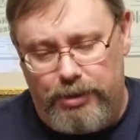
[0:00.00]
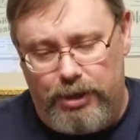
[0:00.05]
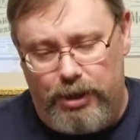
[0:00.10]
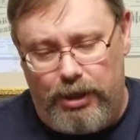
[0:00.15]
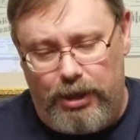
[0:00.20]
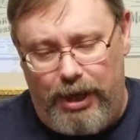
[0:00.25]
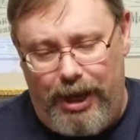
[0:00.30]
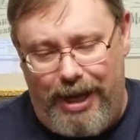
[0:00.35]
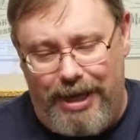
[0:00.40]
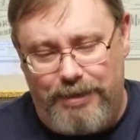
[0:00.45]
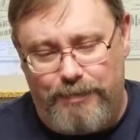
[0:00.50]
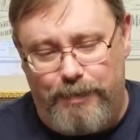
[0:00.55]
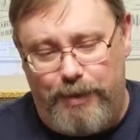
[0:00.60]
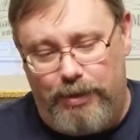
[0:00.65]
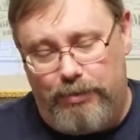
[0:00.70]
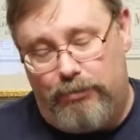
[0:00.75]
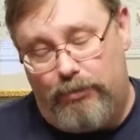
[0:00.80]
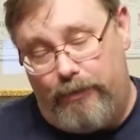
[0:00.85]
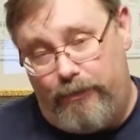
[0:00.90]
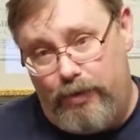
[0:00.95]
and it has
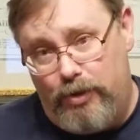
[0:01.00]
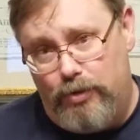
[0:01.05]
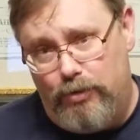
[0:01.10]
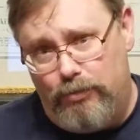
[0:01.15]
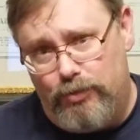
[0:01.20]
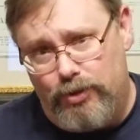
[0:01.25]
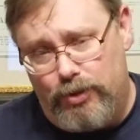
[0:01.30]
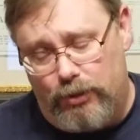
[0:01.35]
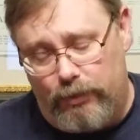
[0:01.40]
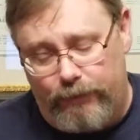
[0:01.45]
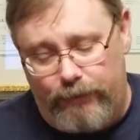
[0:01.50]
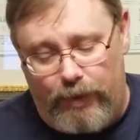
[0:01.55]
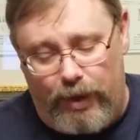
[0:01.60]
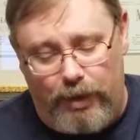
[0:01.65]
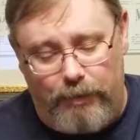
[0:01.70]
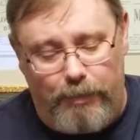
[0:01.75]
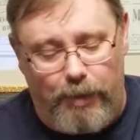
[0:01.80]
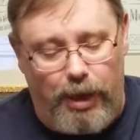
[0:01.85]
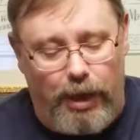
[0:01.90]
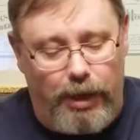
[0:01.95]
been reviewed,
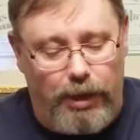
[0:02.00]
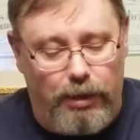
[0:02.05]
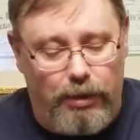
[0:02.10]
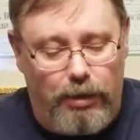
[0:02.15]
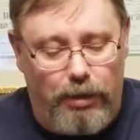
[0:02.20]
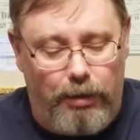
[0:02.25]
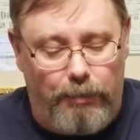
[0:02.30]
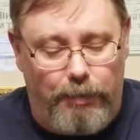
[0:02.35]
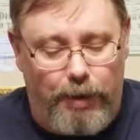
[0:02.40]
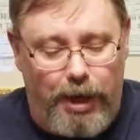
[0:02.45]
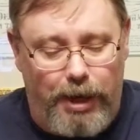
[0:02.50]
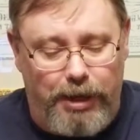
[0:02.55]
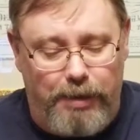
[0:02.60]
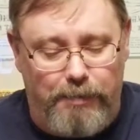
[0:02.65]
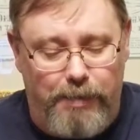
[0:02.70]
certified by a body,